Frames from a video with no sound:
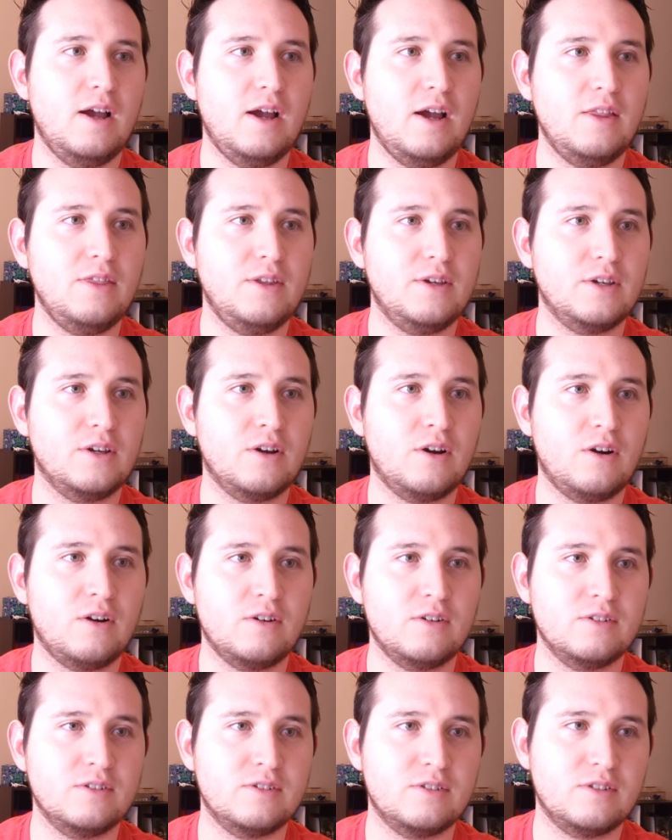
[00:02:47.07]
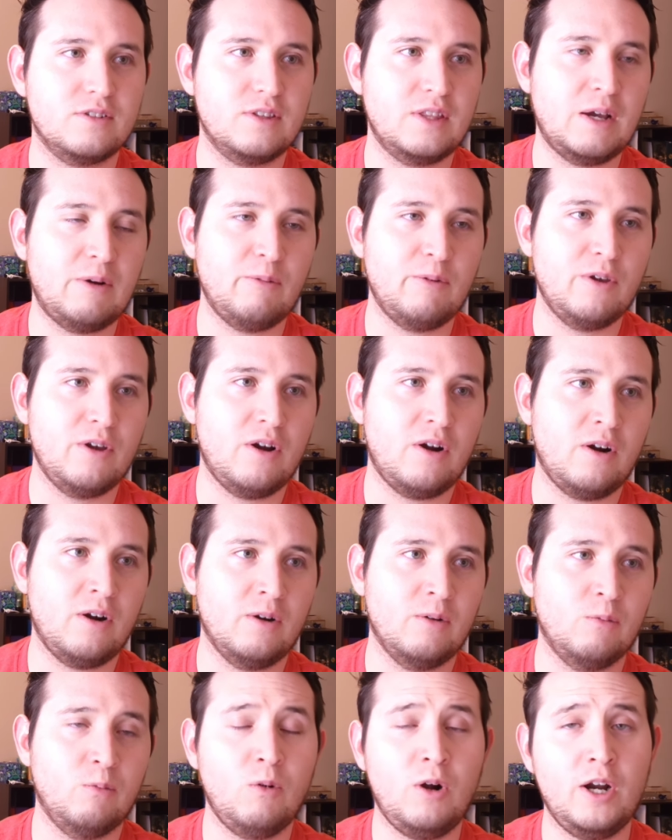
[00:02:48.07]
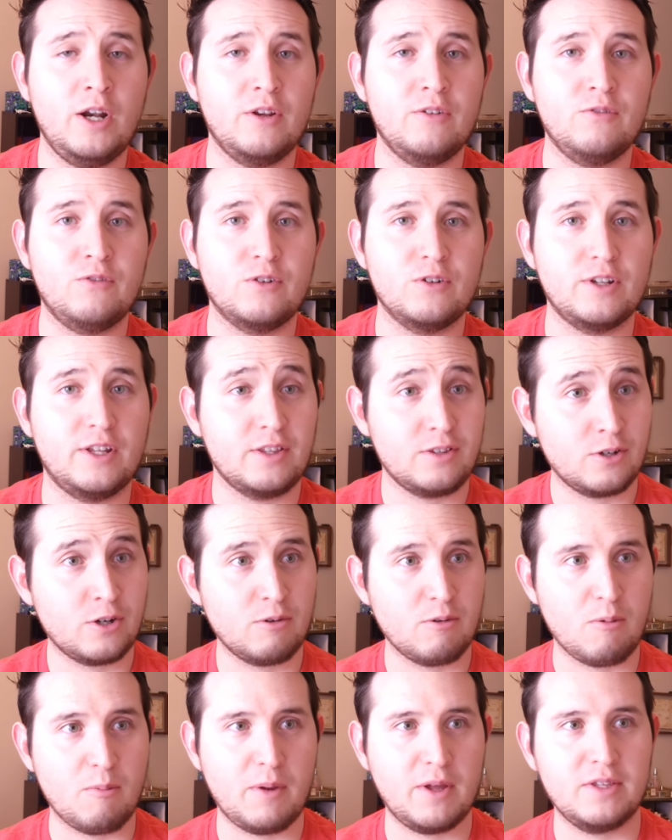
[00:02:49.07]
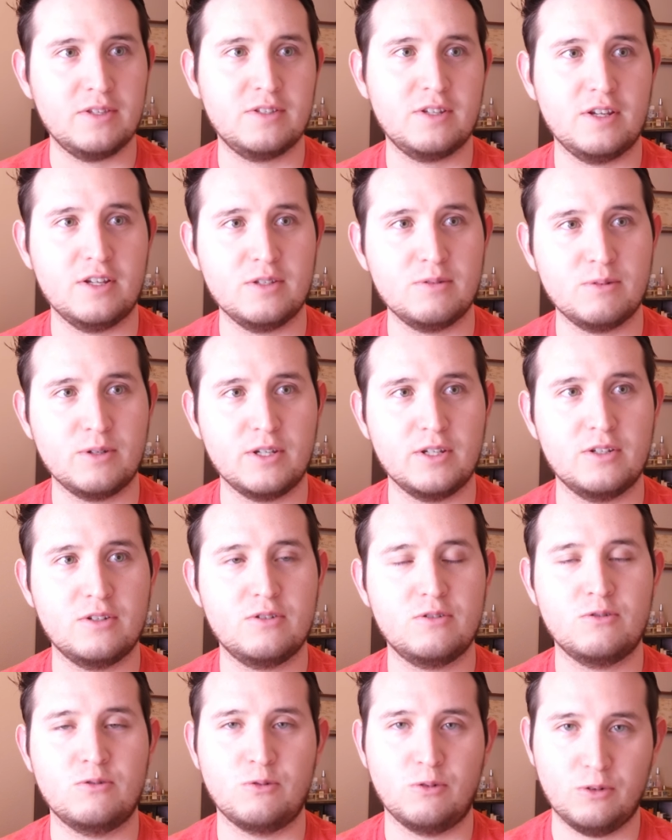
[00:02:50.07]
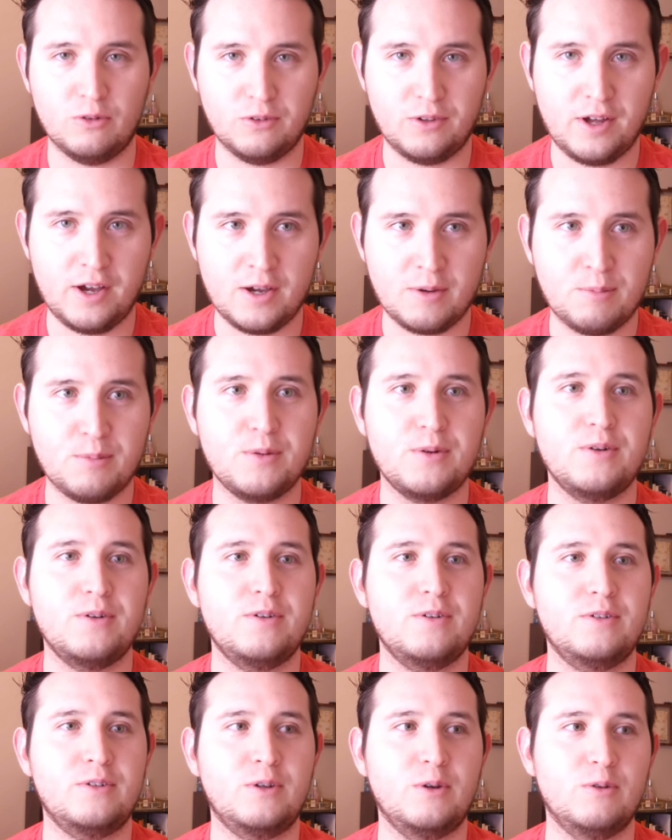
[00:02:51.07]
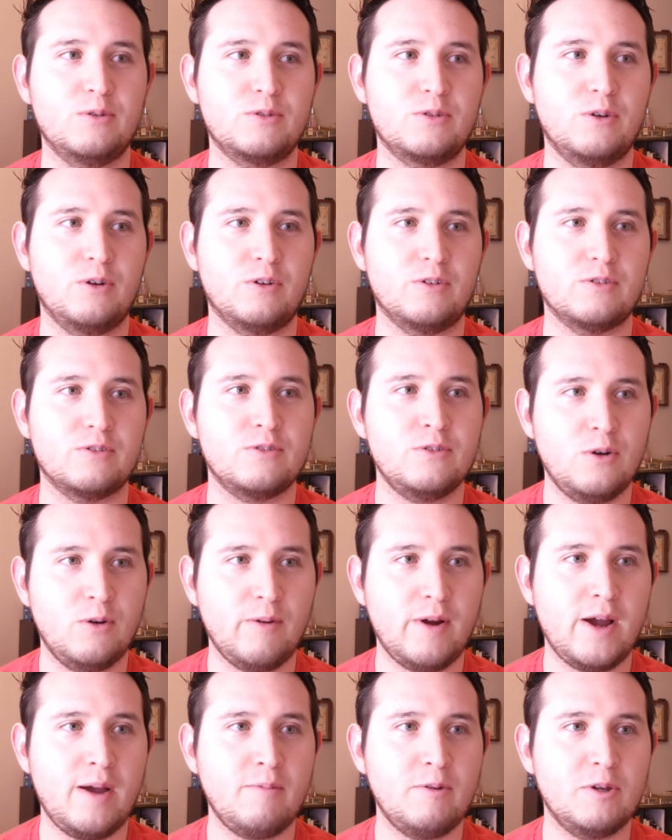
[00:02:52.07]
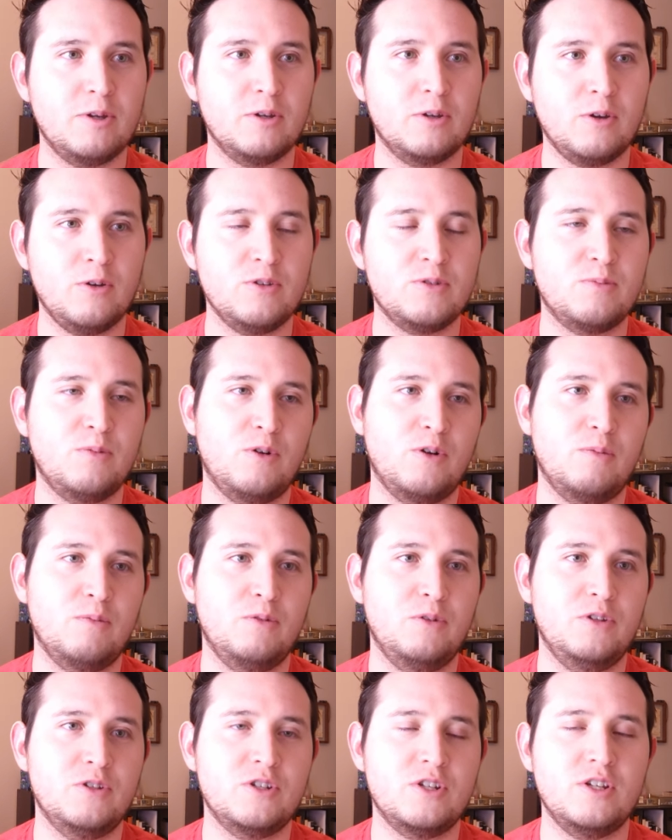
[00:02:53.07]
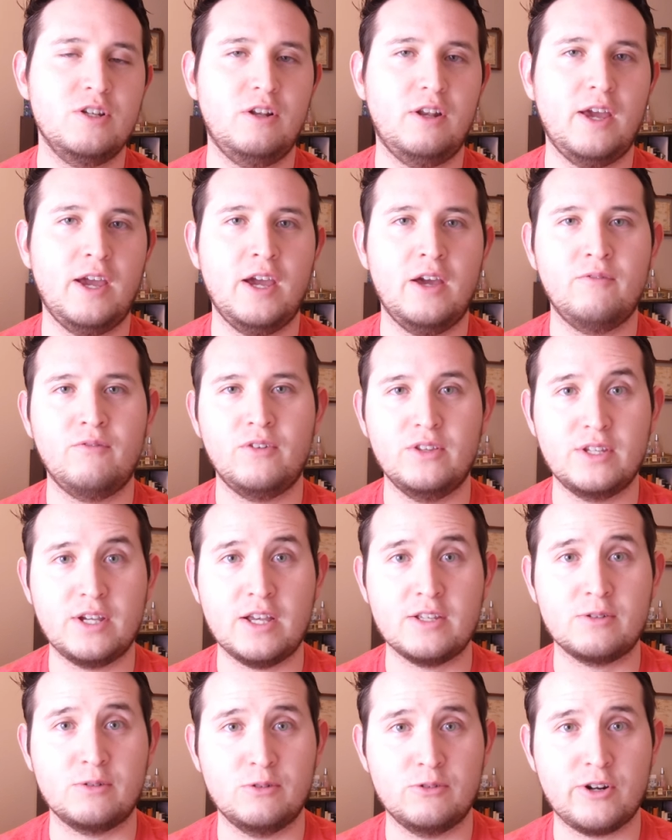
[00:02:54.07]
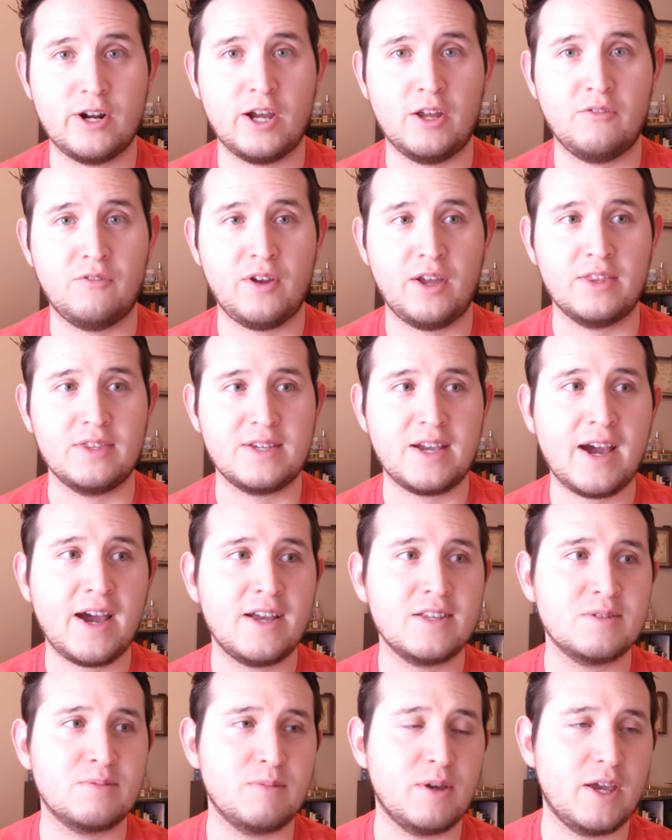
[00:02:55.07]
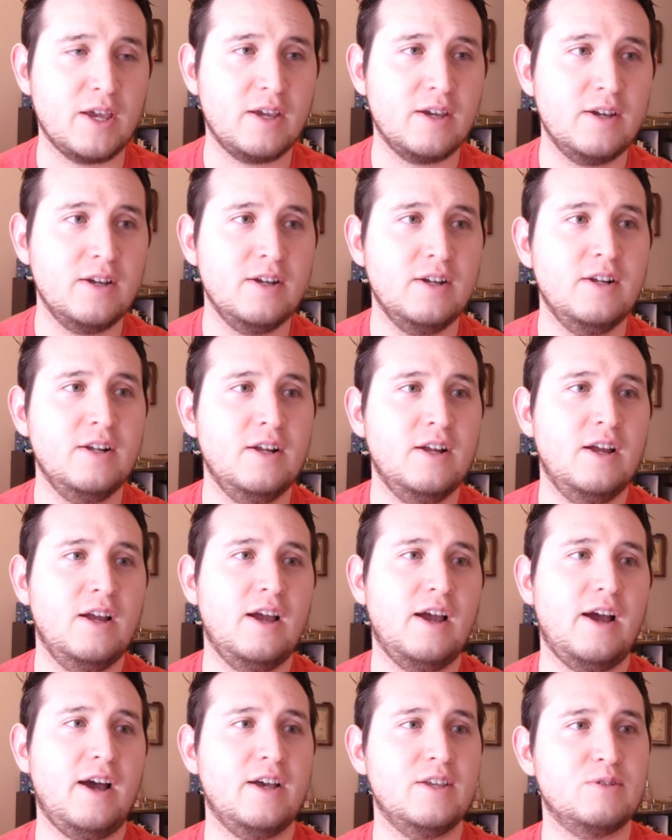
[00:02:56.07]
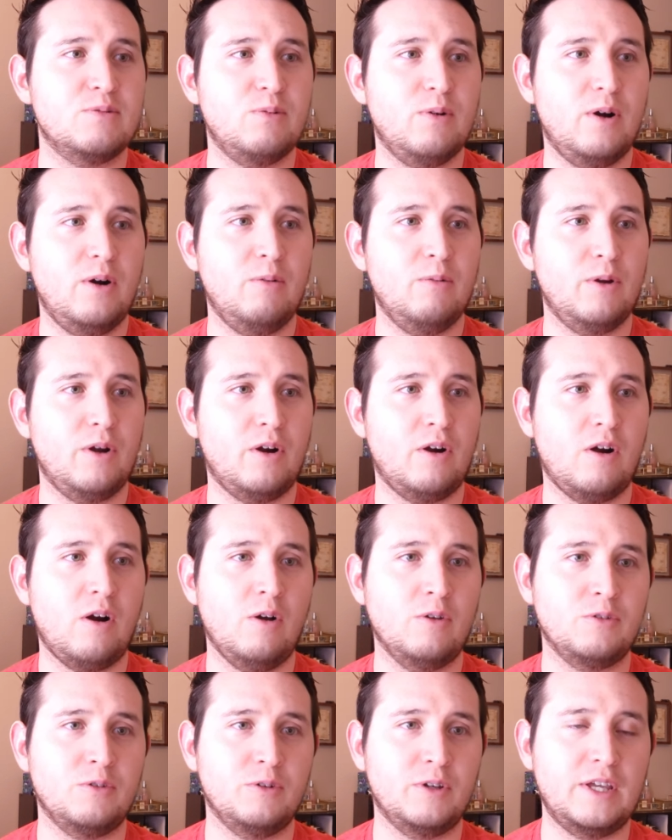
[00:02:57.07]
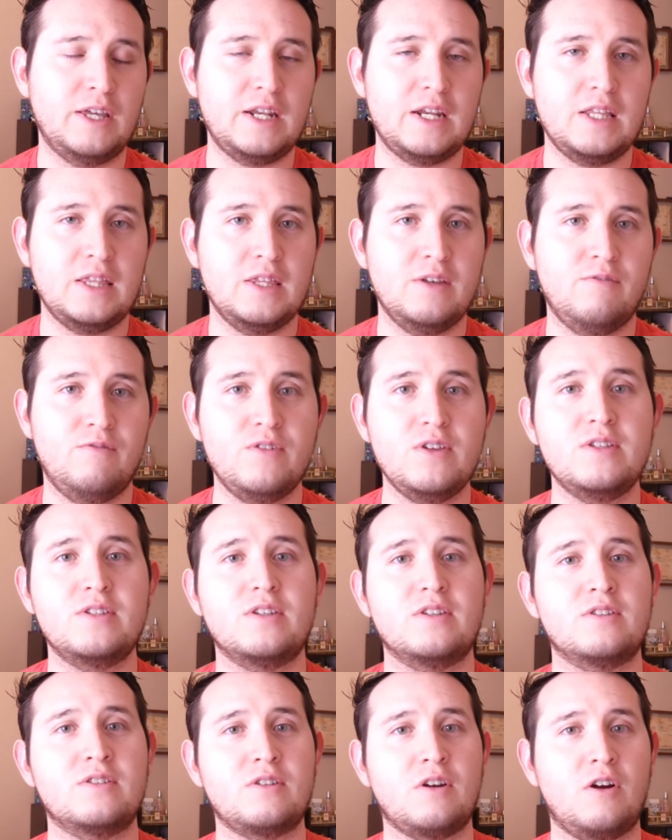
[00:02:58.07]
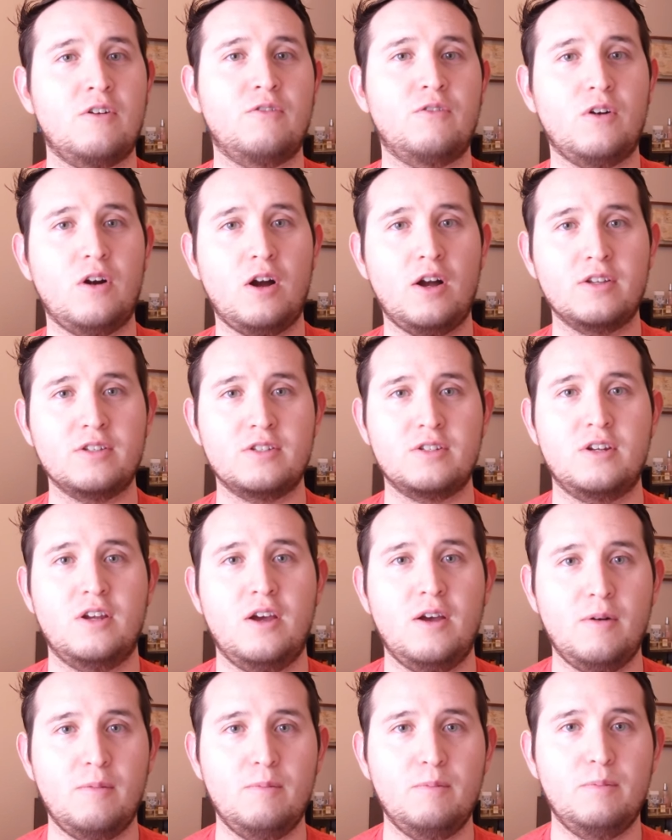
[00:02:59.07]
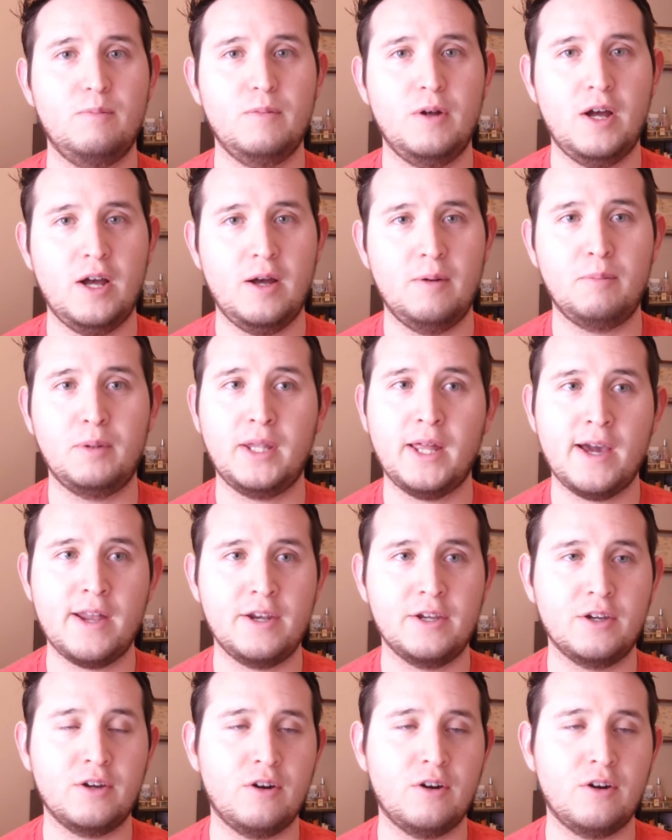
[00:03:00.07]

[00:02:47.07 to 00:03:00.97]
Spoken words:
And then cards that we are wanting for like tournament mainstays, we get Droll and Lockbird, Ghost Ogre and Snow Rabbit, Ghost Mortar Moonlit Chill, and Fantastical Dragon Phantasme. As well, we are also getting the Visa Starfrost Planet